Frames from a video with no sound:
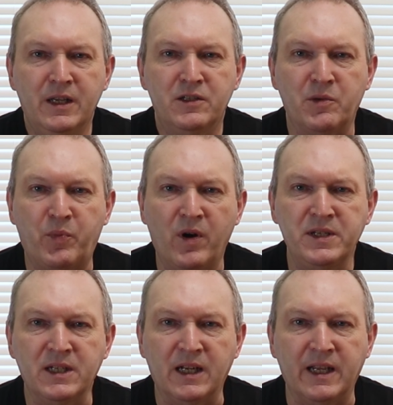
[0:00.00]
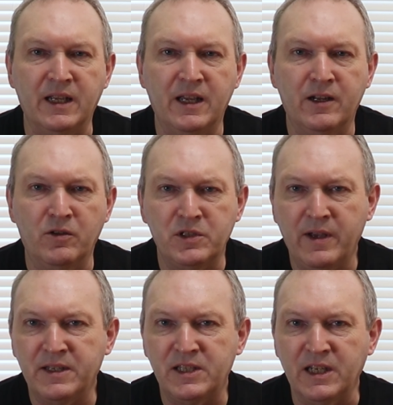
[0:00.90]
Surprisingly, it also
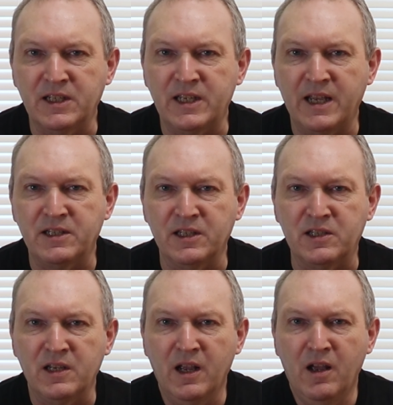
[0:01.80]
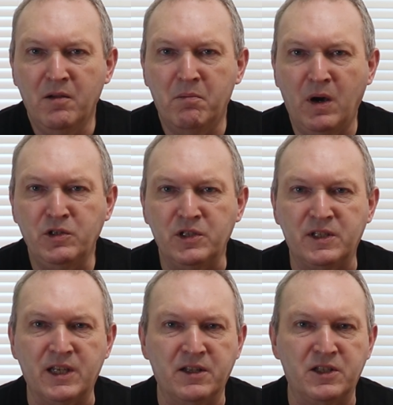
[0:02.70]
has 6-axis motion
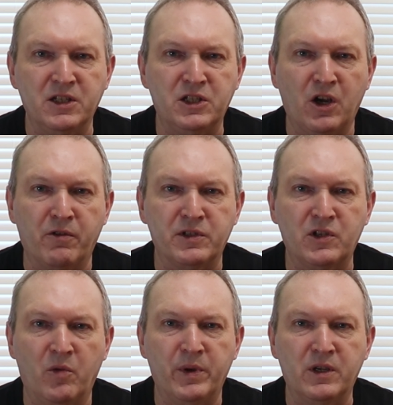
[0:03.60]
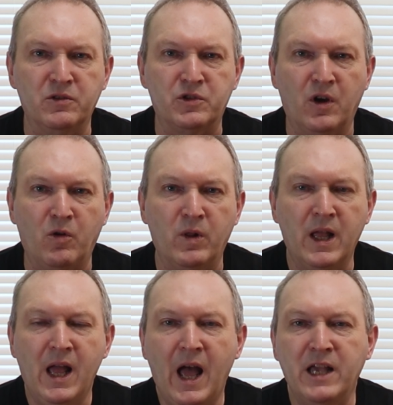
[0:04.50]
sensing gyroscopic control,
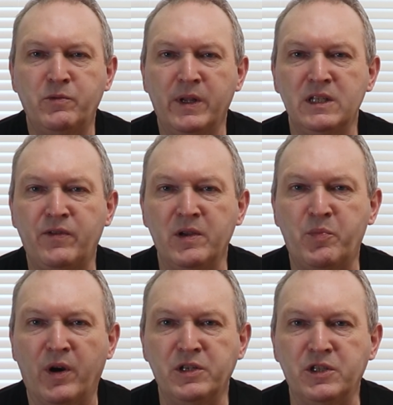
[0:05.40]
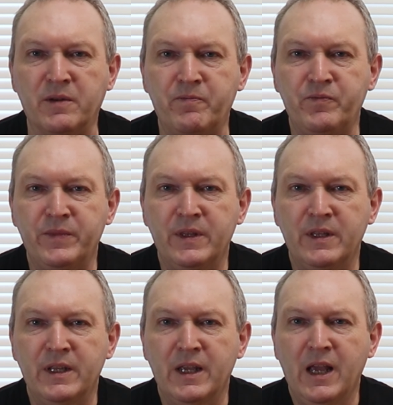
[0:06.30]
as well as vibration.
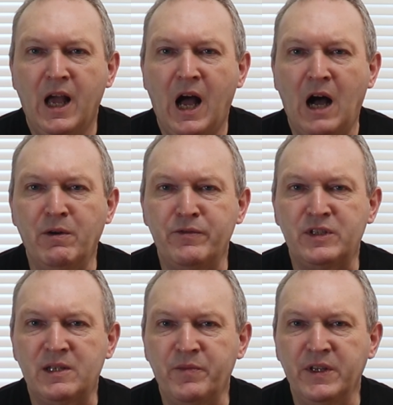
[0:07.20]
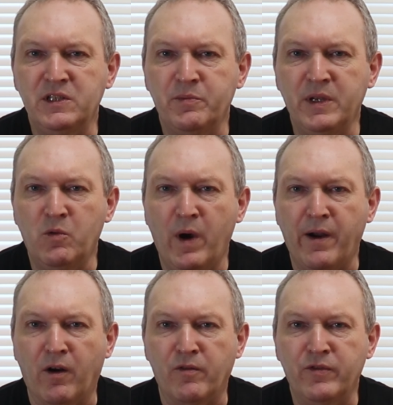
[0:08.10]
However, something to be
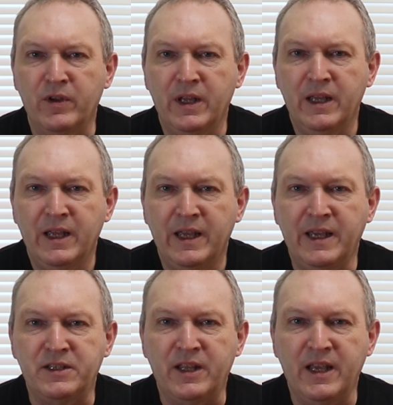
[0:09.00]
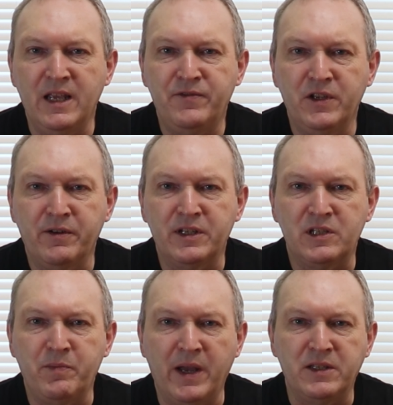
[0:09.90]
aware of is that if you're
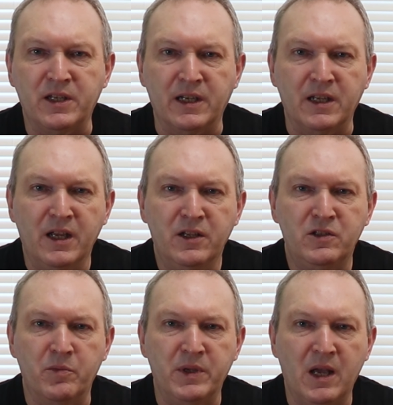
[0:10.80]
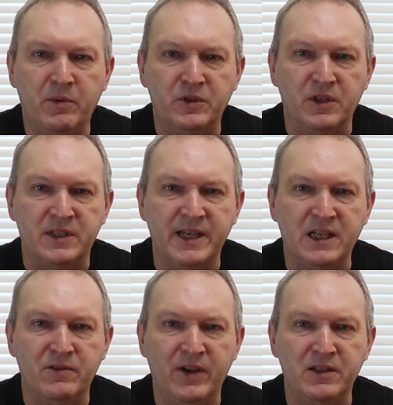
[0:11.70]
expecting to be able to
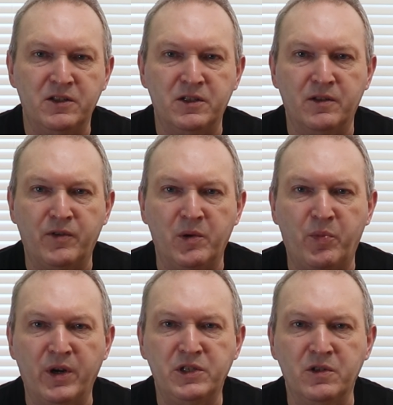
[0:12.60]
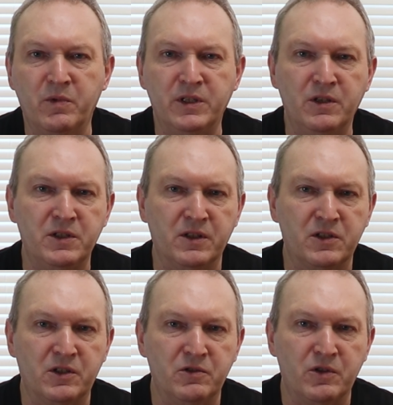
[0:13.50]
take advantage of the vibration when using
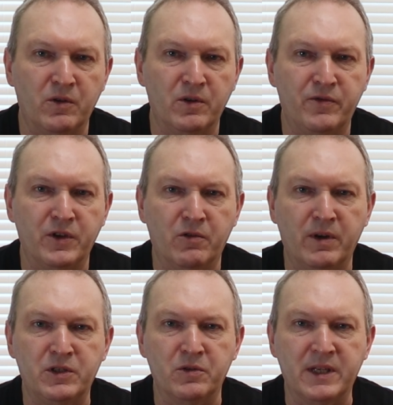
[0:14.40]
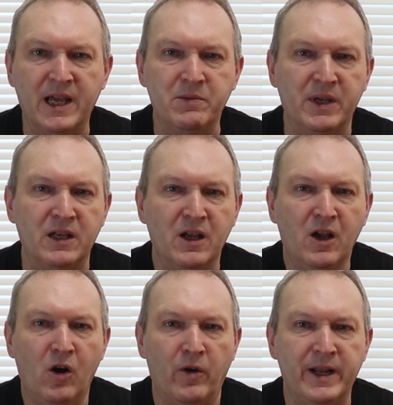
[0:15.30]
this controller for your retro gaming
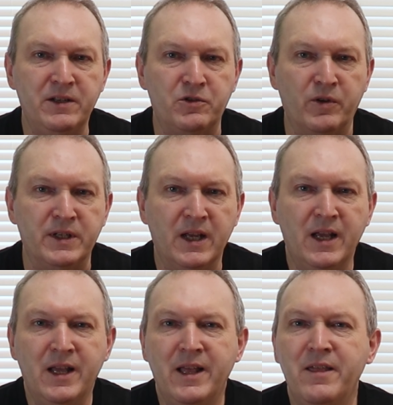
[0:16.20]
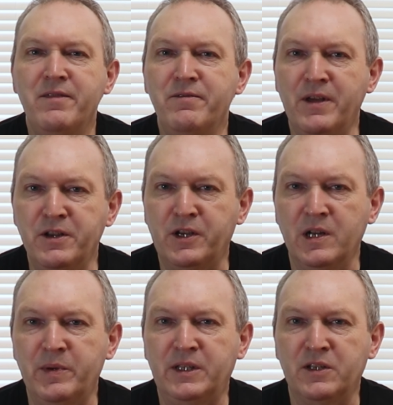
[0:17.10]
on Android, then you're going to be